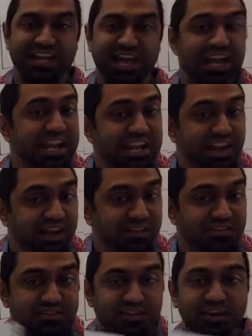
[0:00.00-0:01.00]
Any kind of
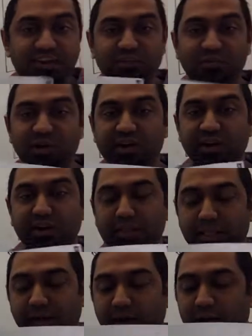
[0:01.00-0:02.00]
design you want.
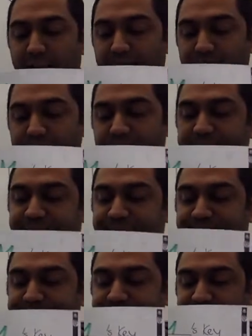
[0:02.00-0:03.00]

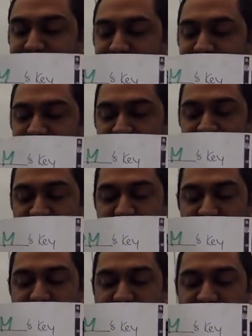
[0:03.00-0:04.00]
You can
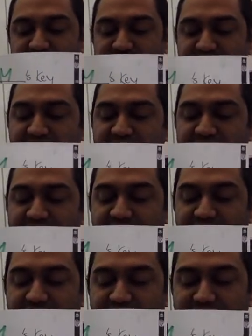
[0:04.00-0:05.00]
make it go
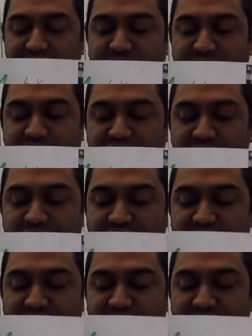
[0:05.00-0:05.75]
diagonal. You can make it go